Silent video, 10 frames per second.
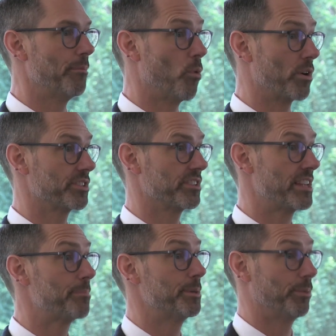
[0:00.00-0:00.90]
and more
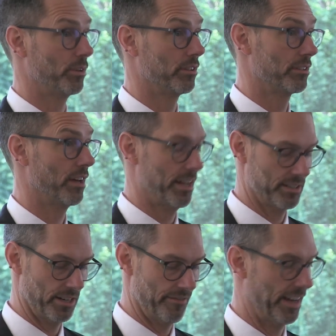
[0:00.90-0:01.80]
susceptible uh,
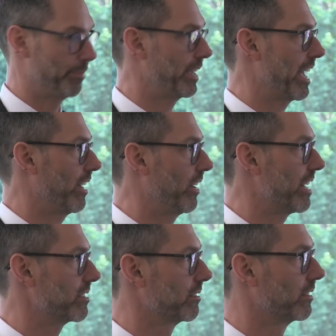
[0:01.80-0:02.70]
to developing
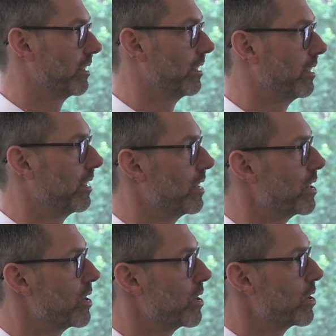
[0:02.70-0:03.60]
ALS.
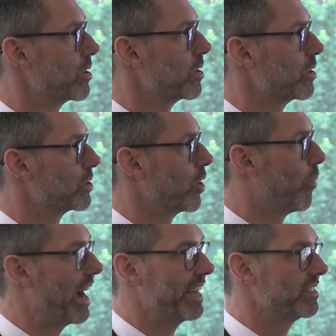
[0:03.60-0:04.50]
So
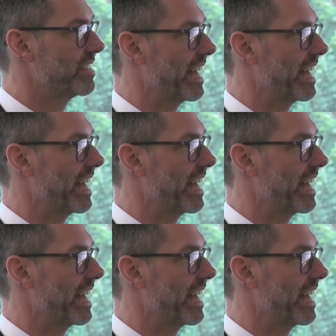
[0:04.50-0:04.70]
why is